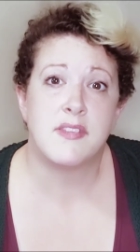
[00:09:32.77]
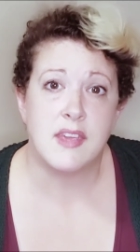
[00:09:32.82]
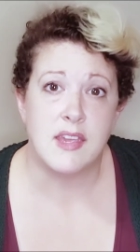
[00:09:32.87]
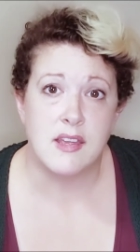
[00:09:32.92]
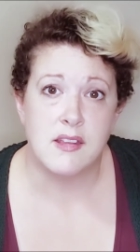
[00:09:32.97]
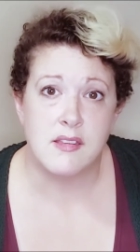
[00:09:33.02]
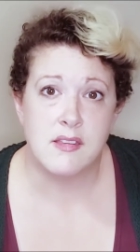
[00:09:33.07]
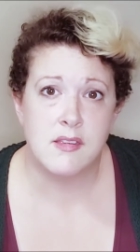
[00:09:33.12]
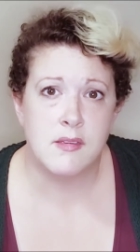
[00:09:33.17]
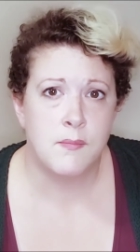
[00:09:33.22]
how
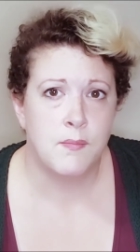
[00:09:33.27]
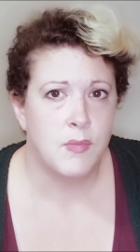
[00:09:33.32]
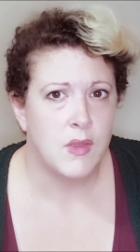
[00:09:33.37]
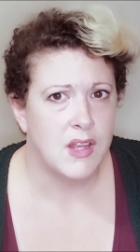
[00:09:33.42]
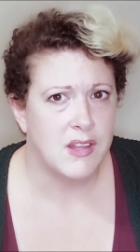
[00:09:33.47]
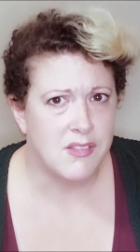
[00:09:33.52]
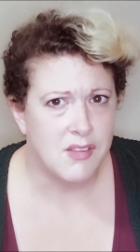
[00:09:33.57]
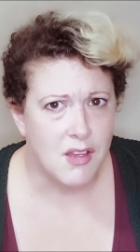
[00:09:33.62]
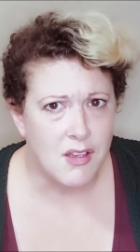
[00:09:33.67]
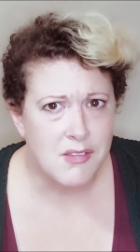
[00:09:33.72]
to do
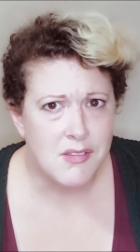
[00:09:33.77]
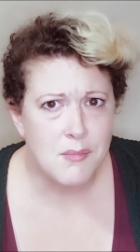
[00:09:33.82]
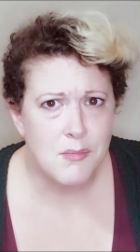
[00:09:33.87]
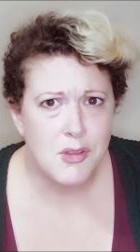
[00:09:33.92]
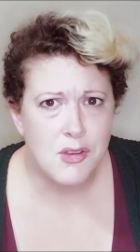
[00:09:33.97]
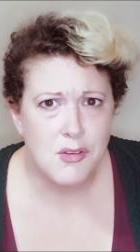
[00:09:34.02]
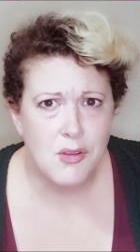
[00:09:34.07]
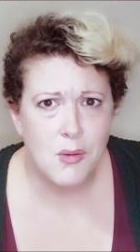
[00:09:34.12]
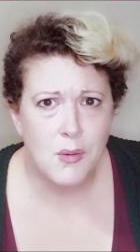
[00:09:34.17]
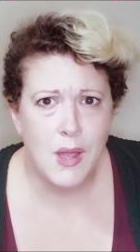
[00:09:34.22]
that. It's
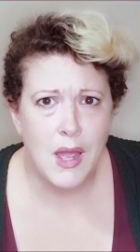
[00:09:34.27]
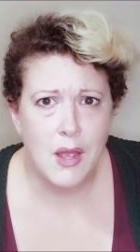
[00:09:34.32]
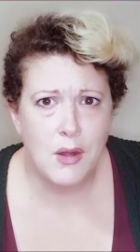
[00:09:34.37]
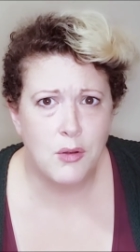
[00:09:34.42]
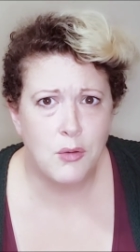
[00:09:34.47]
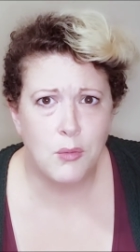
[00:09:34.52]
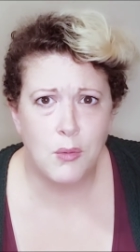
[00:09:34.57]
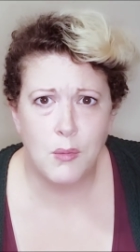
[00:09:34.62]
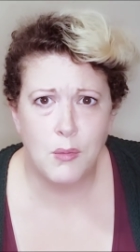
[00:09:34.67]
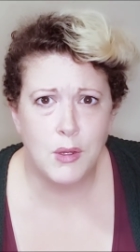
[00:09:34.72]
awesome to know how
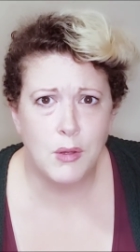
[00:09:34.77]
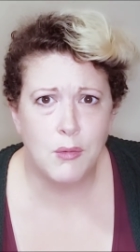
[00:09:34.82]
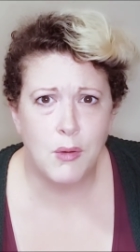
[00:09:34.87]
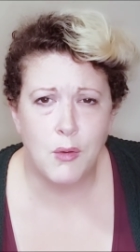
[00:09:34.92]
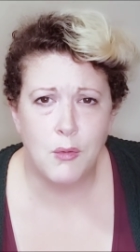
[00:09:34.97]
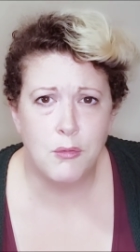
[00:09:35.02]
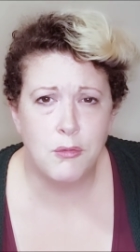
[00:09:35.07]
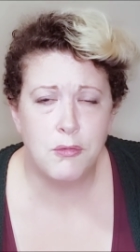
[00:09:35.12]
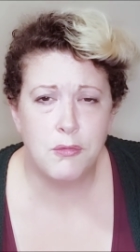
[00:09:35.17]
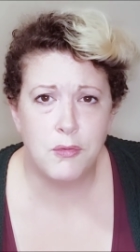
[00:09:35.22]
to grow
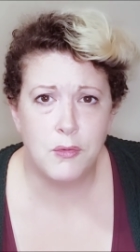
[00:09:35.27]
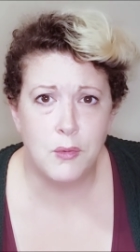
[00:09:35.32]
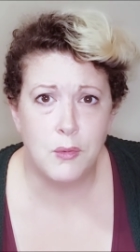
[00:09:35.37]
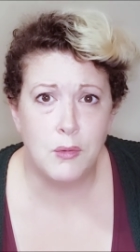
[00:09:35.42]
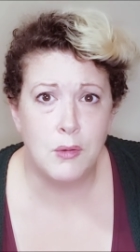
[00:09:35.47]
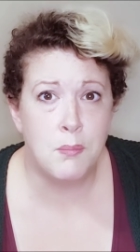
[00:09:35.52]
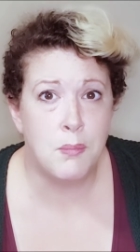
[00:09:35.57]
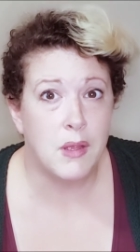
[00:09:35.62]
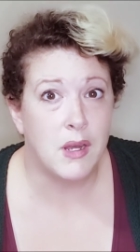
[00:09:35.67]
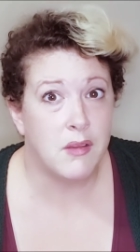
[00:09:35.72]
your own
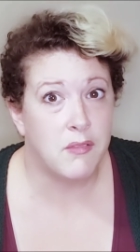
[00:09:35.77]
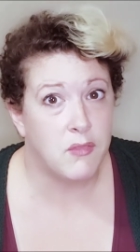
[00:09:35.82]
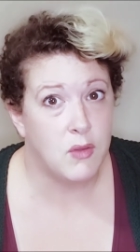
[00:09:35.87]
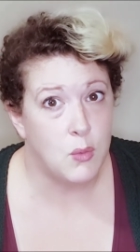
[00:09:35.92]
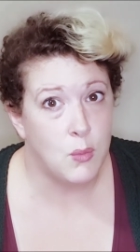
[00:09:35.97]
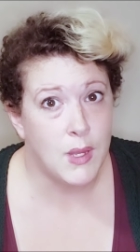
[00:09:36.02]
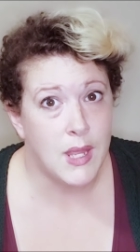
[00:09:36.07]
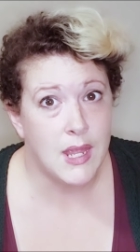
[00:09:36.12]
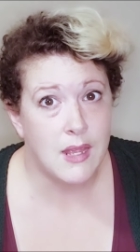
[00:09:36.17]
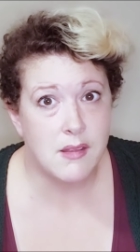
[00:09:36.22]
food, but if
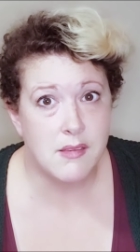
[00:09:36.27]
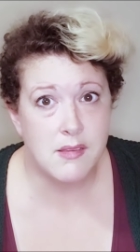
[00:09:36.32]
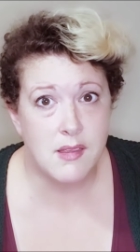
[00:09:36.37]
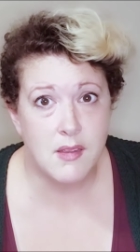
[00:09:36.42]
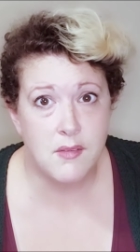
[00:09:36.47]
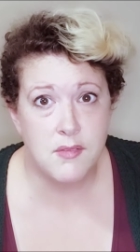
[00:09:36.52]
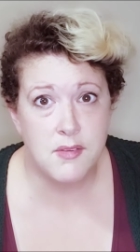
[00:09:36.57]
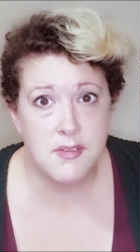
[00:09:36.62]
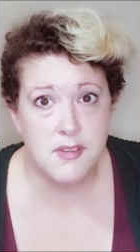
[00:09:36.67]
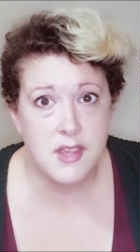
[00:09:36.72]
you can't
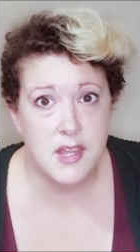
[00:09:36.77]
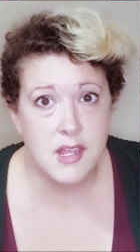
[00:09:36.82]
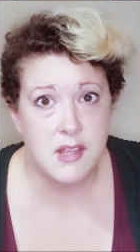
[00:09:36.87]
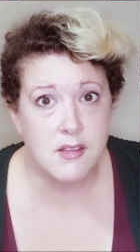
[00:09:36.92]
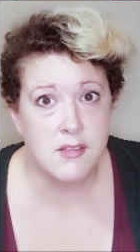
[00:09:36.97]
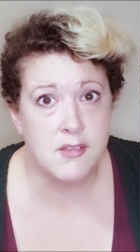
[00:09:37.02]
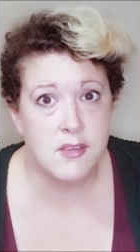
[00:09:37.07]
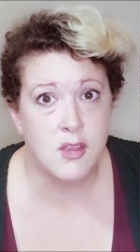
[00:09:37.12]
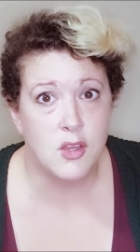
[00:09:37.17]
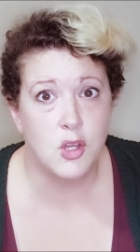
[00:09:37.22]
save
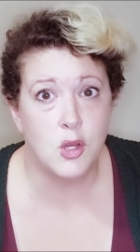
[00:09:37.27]
seeds,